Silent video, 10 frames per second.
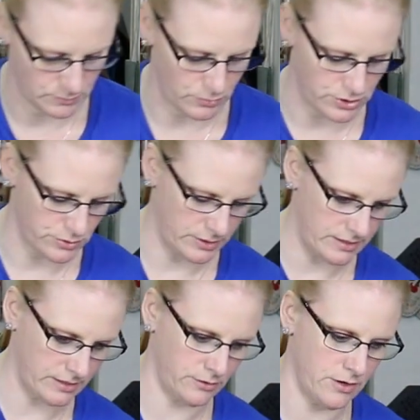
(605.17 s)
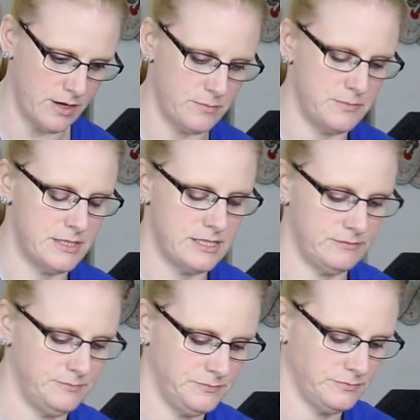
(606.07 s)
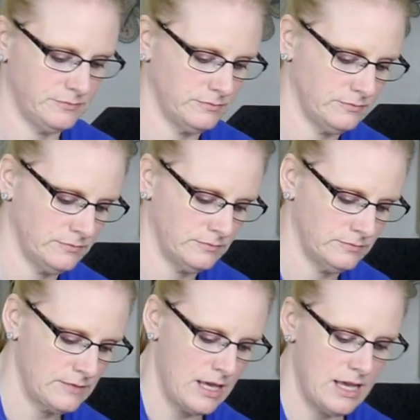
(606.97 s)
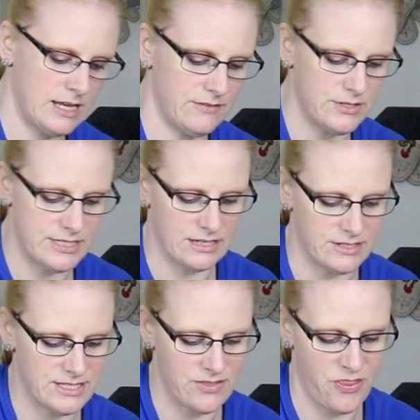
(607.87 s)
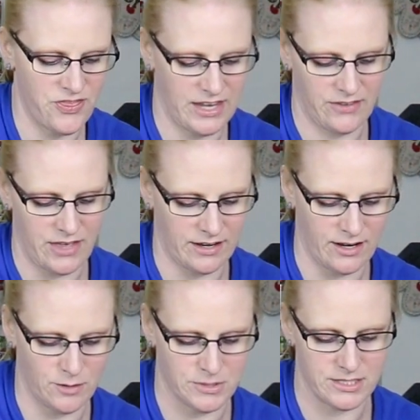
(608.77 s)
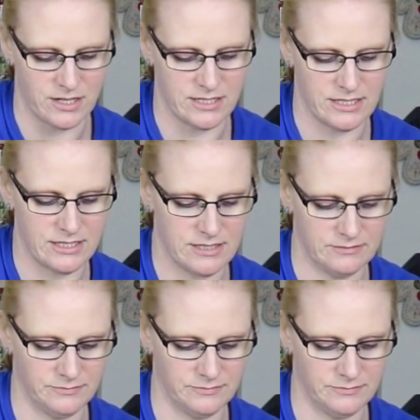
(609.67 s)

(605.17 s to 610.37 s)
Brush away the crumbs. You see how thick that caramel sauce is?